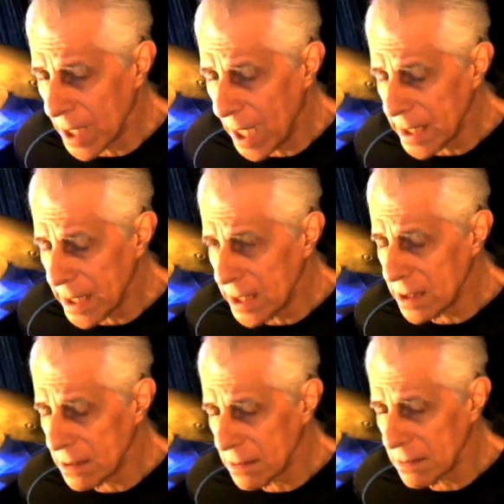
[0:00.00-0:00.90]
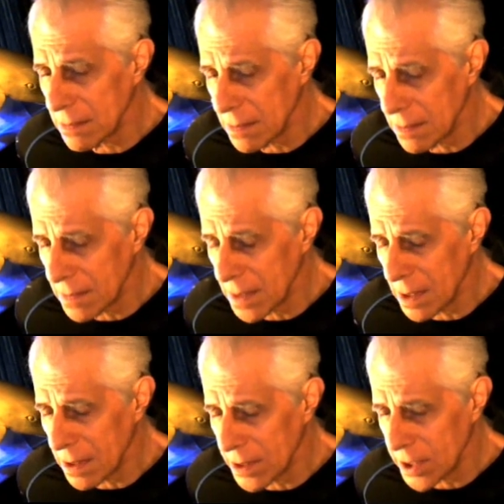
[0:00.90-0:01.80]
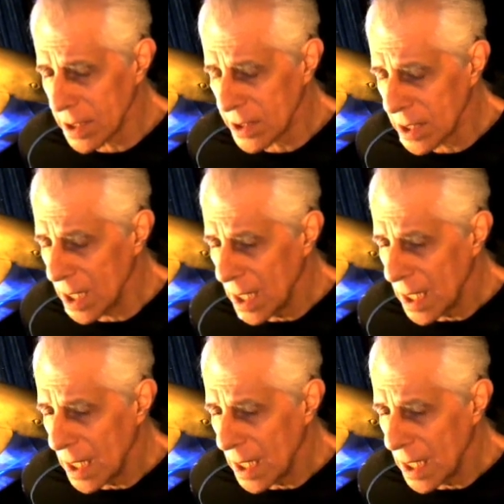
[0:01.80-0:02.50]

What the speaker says: jihadis, Shias,